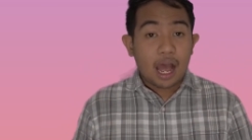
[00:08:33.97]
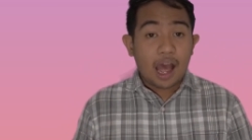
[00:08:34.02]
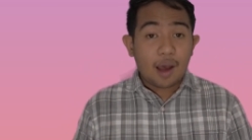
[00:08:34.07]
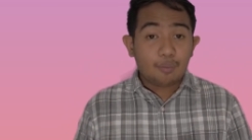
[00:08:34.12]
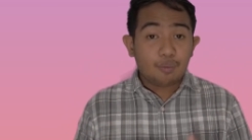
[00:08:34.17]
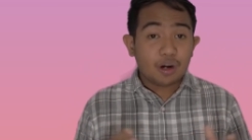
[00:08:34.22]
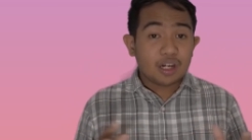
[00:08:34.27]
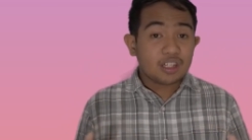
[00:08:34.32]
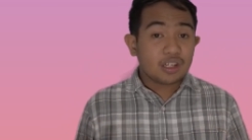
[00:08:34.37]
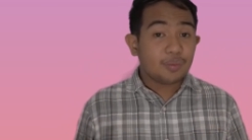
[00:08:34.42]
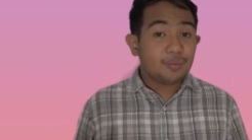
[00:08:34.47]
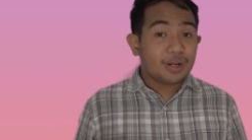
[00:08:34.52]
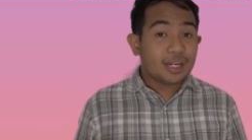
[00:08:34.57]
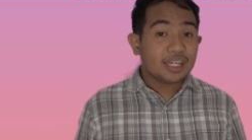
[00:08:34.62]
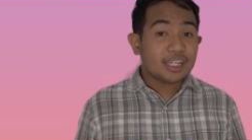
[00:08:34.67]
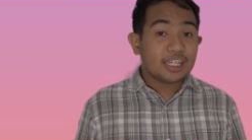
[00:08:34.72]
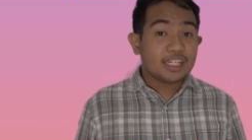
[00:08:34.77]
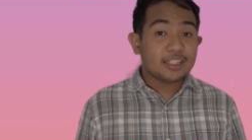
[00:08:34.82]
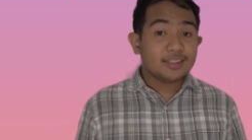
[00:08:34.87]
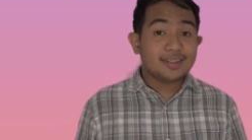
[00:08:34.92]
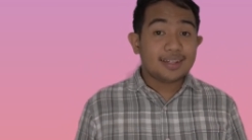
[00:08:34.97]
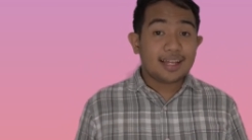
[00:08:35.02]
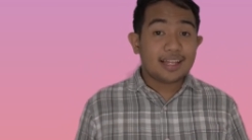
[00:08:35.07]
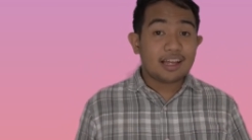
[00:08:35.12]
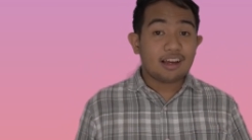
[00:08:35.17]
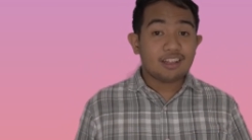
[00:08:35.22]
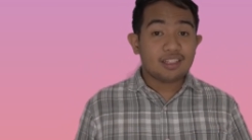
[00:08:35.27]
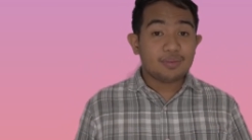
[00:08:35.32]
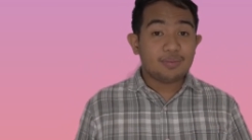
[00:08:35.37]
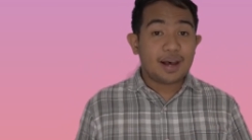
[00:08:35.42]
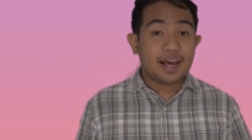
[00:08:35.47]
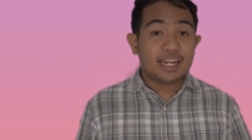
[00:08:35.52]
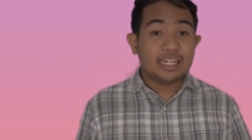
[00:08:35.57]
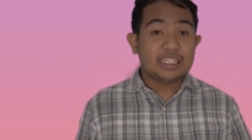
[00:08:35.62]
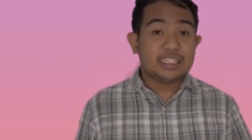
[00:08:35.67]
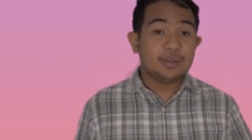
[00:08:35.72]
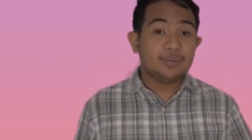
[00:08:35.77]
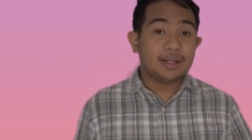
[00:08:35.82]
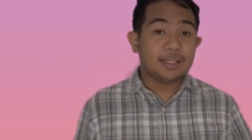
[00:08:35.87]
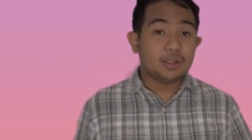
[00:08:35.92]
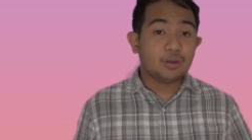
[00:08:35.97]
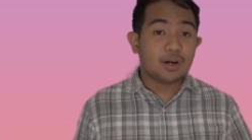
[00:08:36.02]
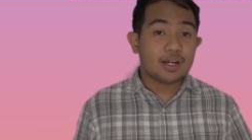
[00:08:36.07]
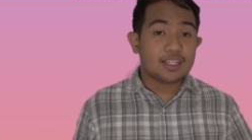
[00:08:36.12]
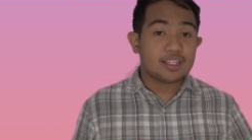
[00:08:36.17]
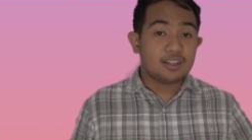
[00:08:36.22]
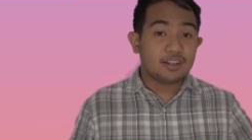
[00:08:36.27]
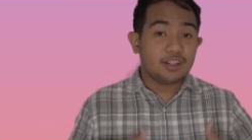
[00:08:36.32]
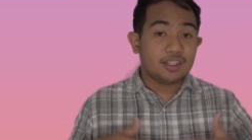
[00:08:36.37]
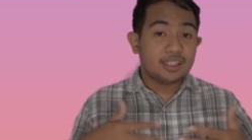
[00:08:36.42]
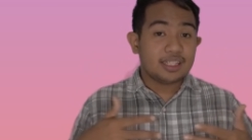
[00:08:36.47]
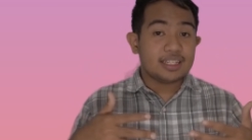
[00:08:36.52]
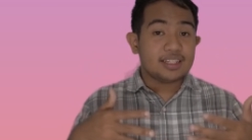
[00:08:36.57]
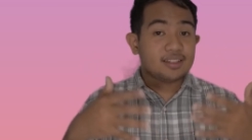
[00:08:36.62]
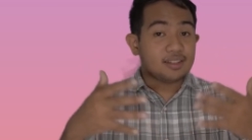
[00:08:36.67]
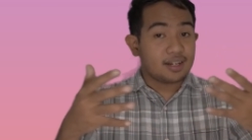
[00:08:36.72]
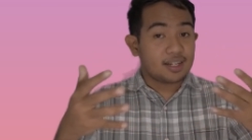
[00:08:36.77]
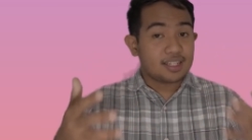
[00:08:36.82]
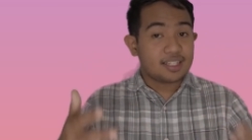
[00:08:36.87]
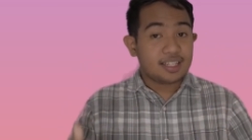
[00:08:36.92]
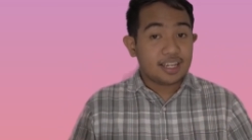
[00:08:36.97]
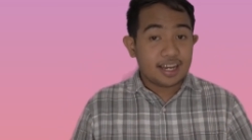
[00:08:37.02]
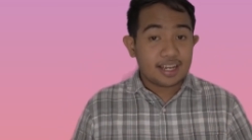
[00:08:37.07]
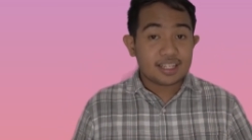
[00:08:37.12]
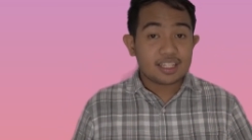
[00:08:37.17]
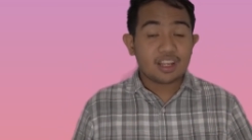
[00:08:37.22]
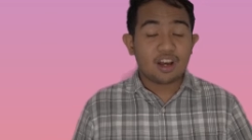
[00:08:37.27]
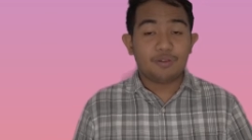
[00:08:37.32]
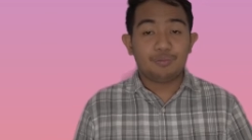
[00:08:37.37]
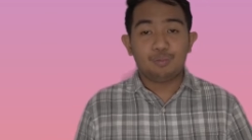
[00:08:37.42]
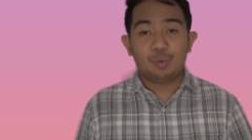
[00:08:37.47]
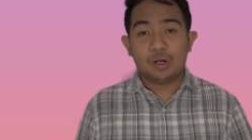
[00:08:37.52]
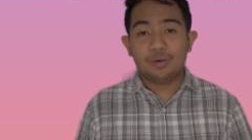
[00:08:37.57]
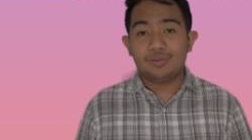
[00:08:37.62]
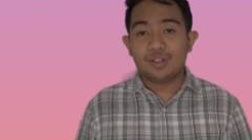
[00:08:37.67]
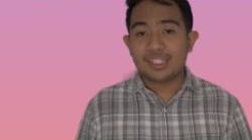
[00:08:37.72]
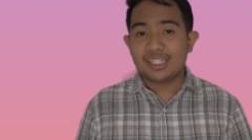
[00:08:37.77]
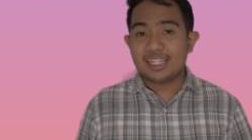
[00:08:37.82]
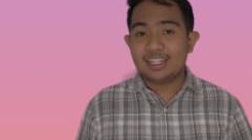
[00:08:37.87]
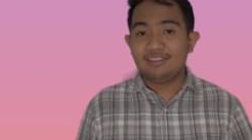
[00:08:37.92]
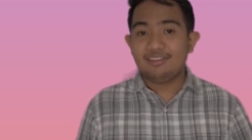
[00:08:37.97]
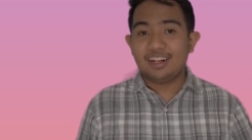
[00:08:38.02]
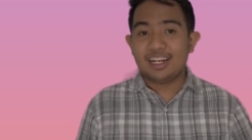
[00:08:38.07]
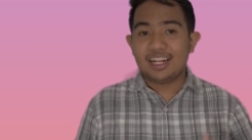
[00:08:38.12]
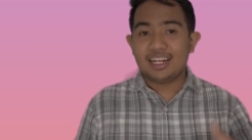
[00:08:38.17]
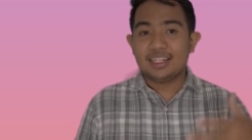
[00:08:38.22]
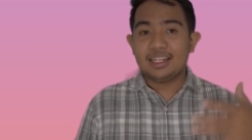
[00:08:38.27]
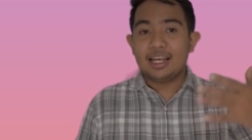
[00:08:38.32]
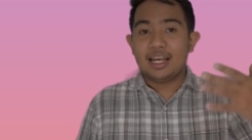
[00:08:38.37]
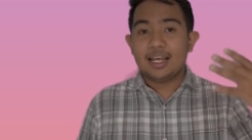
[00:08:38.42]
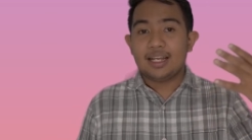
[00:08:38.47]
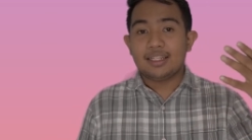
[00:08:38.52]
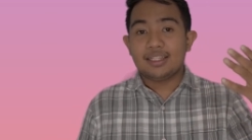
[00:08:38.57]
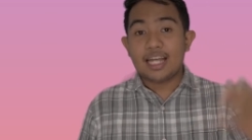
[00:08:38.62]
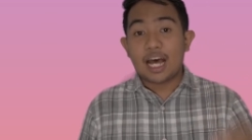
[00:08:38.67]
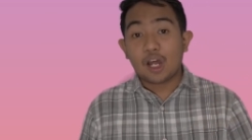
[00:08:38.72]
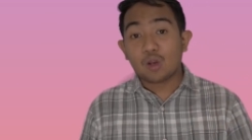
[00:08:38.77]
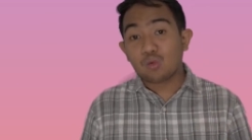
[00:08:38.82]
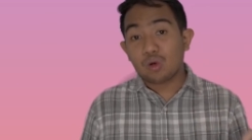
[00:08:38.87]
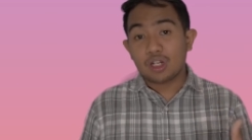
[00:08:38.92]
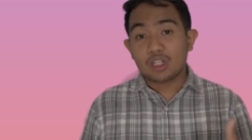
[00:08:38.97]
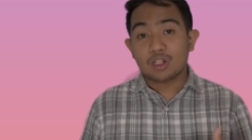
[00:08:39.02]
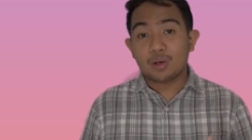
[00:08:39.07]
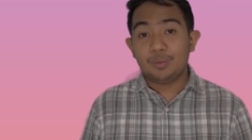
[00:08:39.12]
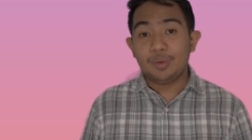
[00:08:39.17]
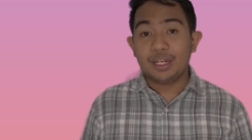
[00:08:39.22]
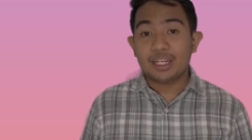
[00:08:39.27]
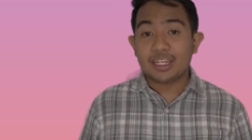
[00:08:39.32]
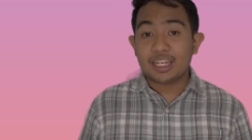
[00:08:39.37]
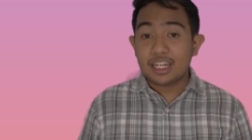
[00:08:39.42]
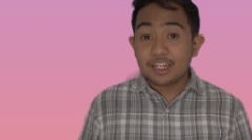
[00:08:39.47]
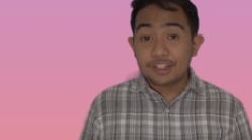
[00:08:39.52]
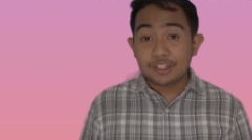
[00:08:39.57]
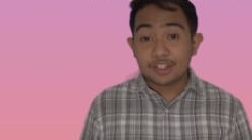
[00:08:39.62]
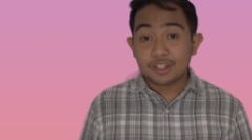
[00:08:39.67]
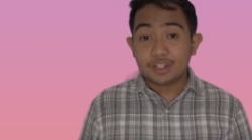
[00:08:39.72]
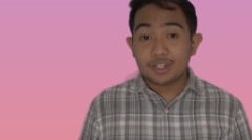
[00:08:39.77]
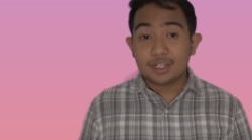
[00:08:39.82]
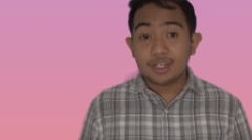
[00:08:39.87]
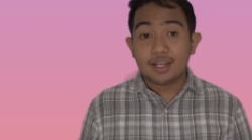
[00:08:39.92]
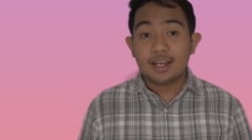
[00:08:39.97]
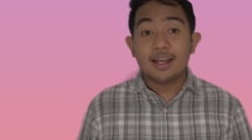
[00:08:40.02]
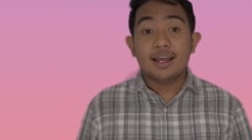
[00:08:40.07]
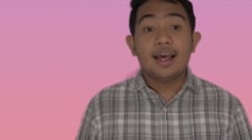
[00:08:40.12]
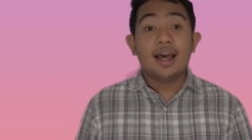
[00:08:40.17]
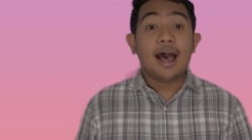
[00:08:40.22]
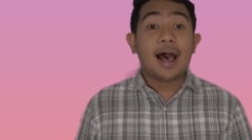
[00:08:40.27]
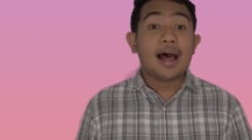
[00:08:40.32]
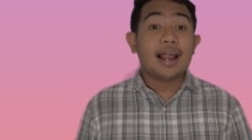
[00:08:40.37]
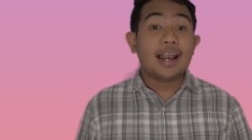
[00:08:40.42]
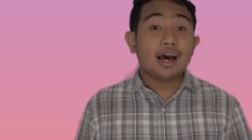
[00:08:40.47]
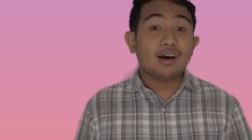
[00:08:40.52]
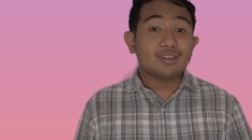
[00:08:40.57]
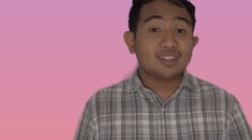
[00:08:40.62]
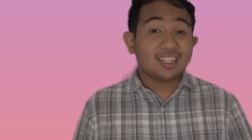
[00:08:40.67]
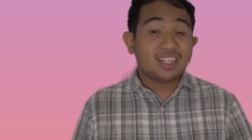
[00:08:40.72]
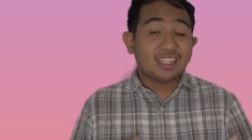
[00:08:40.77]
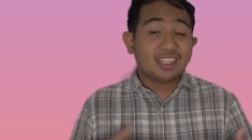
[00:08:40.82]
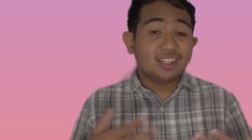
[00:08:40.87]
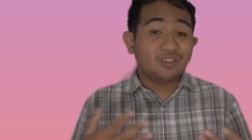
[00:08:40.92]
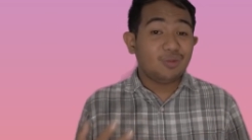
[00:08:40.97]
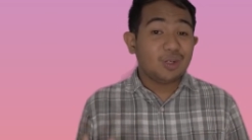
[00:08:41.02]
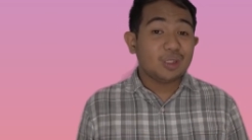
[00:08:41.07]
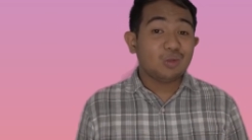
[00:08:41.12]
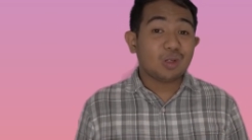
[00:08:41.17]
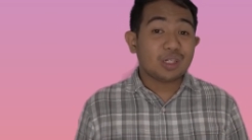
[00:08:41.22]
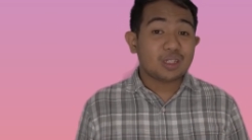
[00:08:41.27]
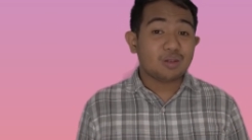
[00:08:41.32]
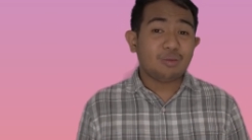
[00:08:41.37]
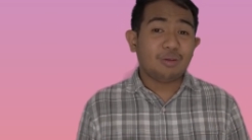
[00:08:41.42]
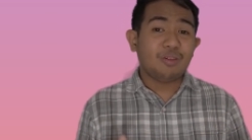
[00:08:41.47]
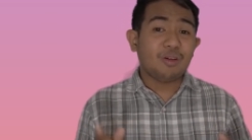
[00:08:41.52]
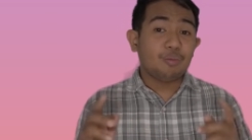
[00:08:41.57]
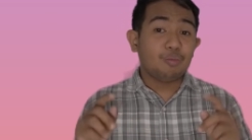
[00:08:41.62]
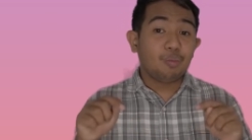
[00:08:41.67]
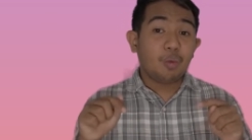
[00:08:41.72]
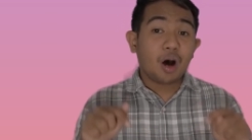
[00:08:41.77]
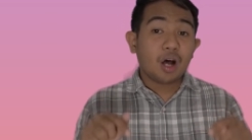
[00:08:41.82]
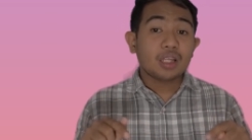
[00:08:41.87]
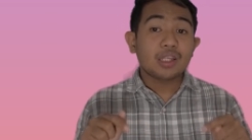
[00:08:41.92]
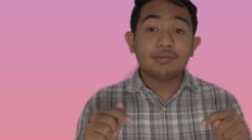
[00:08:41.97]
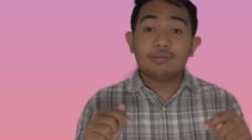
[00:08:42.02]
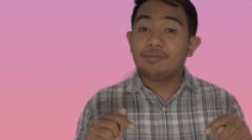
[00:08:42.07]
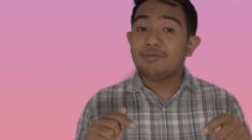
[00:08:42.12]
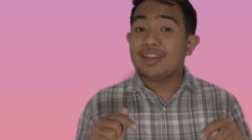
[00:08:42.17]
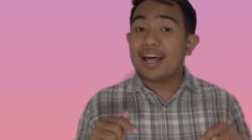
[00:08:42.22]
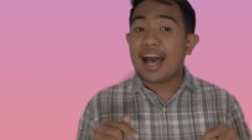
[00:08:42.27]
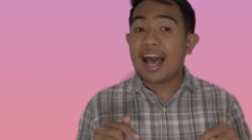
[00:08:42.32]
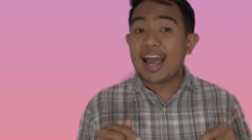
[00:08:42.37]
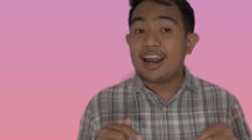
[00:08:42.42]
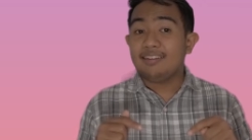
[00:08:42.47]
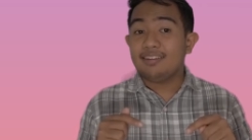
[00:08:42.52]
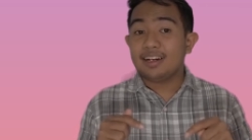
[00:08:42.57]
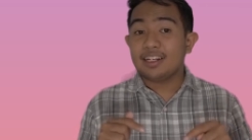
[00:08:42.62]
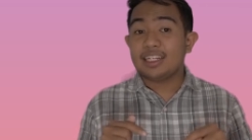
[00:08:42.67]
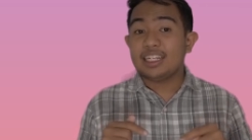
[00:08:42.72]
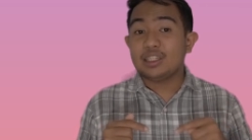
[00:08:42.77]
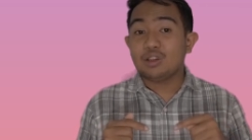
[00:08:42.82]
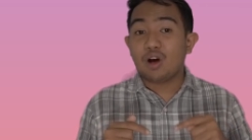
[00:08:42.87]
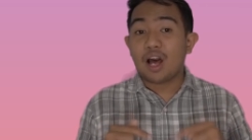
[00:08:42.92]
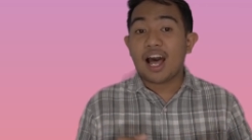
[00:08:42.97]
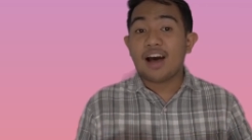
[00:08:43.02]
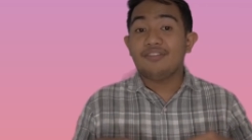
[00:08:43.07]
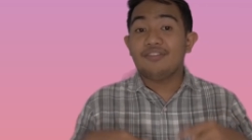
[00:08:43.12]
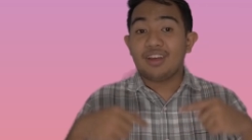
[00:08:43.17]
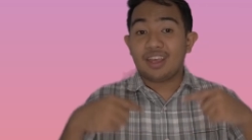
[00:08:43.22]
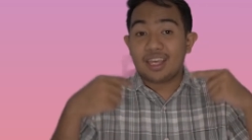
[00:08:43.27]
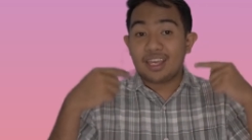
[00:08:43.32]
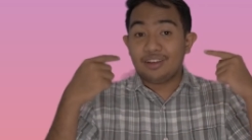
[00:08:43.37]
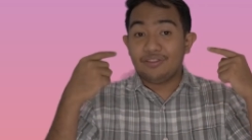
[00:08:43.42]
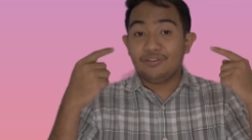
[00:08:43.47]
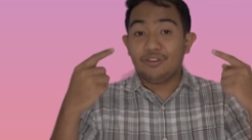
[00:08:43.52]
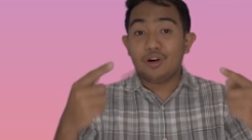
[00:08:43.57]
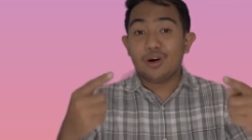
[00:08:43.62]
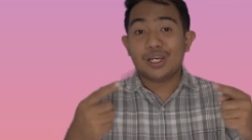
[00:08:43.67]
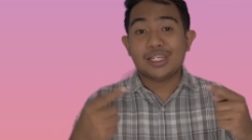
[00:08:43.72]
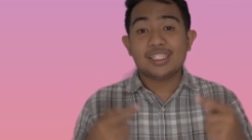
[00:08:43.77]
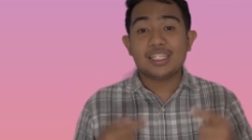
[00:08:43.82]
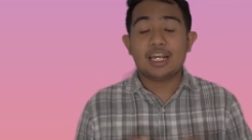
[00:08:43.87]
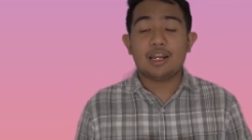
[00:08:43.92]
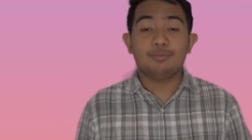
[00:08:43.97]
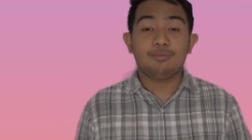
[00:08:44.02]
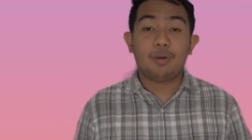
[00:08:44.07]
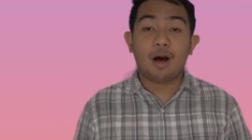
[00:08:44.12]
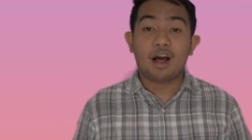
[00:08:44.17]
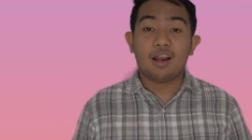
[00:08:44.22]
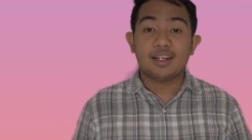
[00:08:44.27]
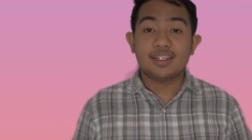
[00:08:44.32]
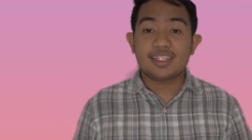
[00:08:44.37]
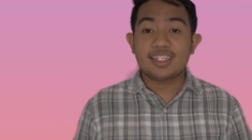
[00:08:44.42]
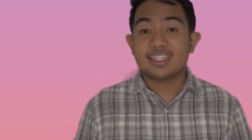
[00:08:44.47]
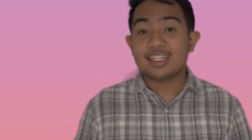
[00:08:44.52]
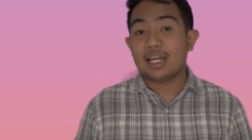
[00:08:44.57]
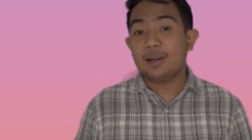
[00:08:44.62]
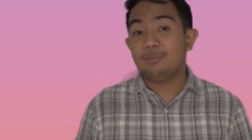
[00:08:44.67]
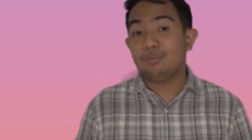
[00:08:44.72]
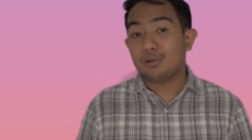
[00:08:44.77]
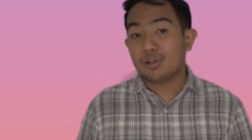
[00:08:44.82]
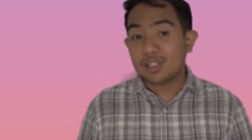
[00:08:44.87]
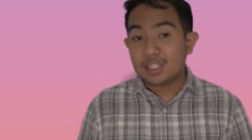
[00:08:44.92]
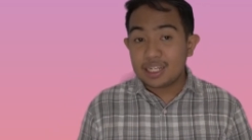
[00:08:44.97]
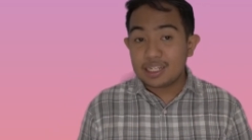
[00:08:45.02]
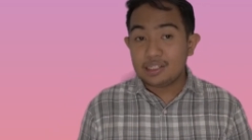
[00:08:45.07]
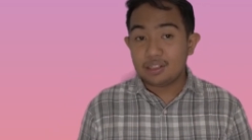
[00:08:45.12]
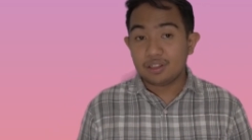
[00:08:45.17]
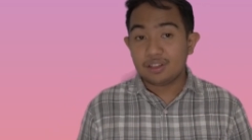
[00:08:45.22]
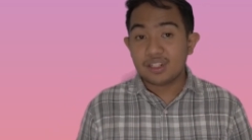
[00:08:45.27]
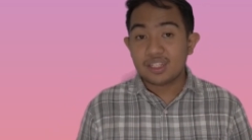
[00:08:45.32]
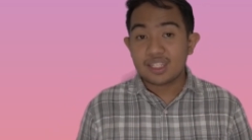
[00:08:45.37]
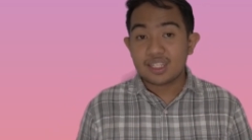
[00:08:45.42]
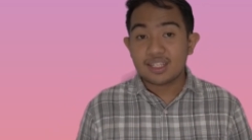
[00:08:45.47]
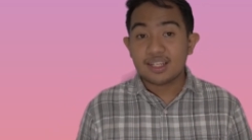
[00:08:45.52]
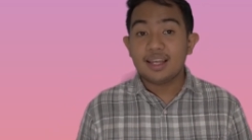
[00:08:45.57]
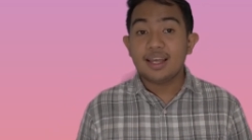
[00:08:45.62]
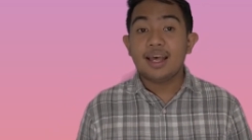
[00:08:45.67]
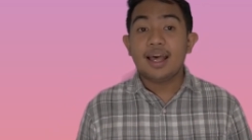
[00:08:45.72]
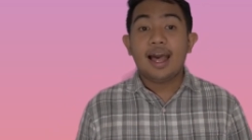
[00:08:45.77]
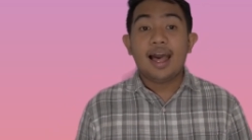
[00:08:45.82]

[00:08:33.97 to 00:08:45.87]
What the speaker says: Upward communication allows management to ascertain success of previously relayed. Downward communication allows individuals from the bottom of the hierarchy to have a voice in policies and procedures,